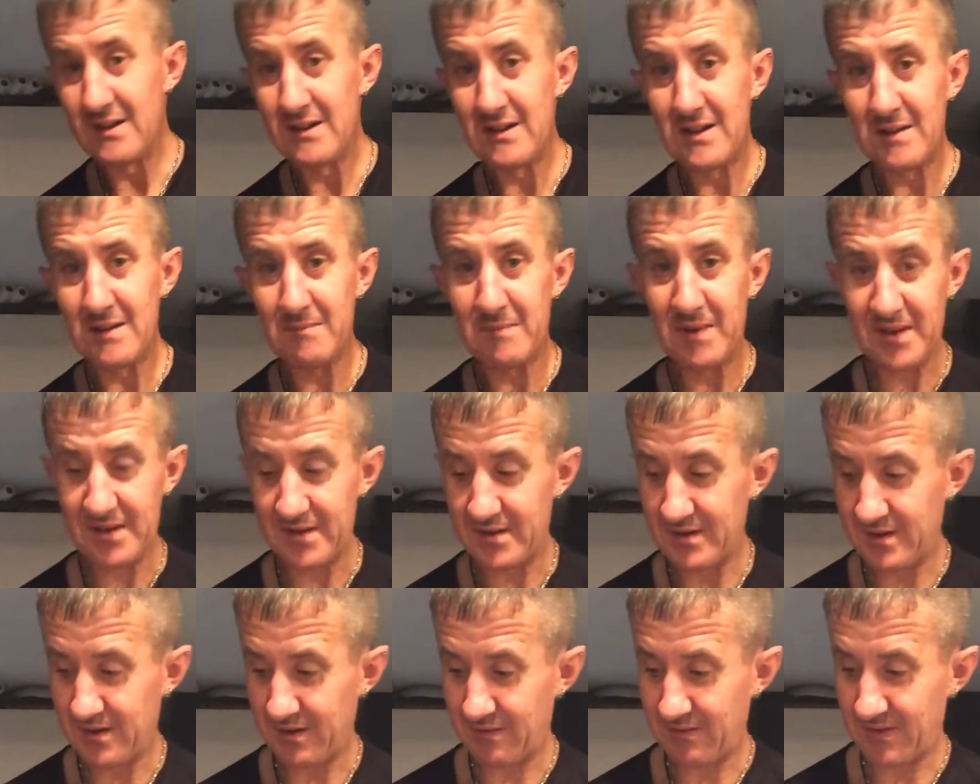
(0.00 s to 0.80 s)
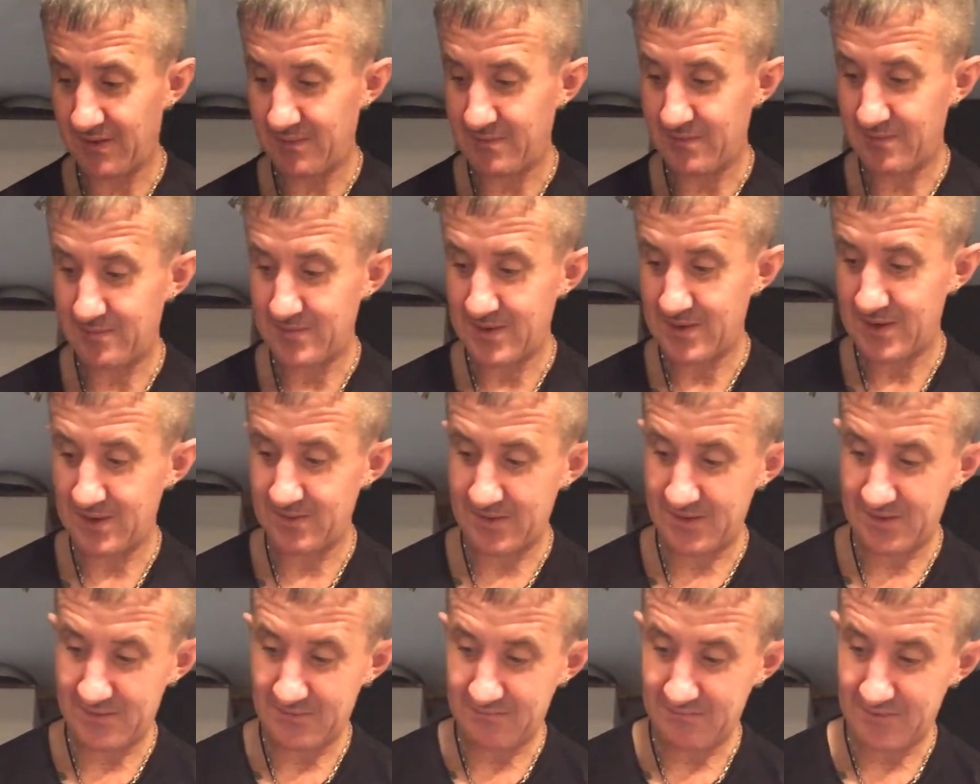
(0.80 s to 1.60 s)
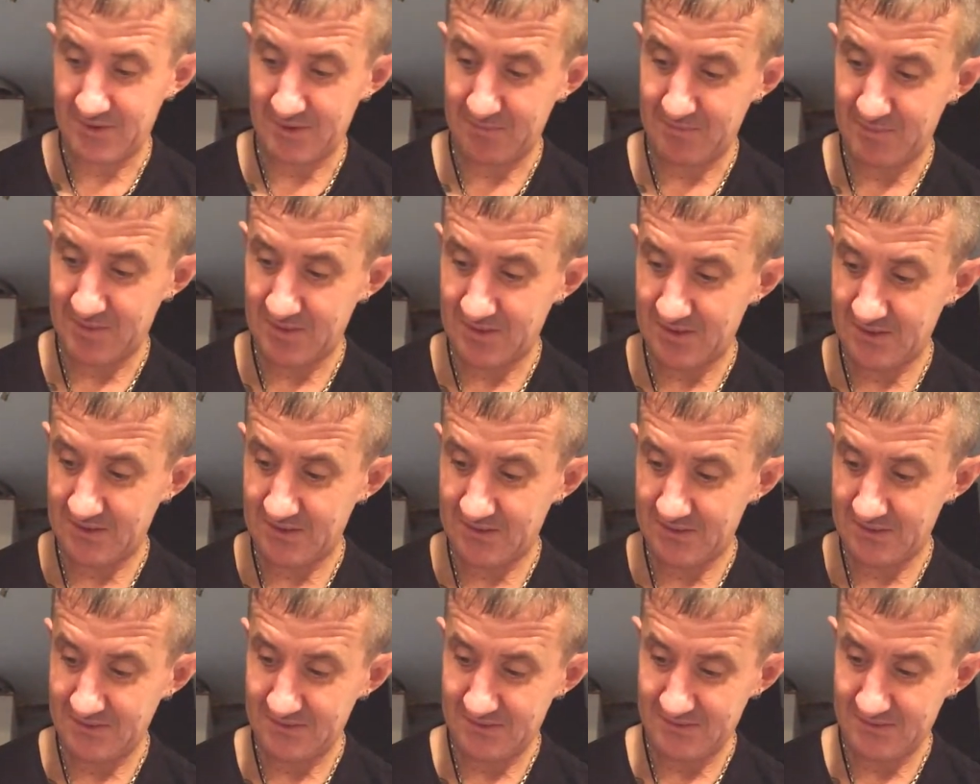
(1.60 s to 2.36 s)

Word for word: I pick the dog crap up anyway, so it doesn't really matter.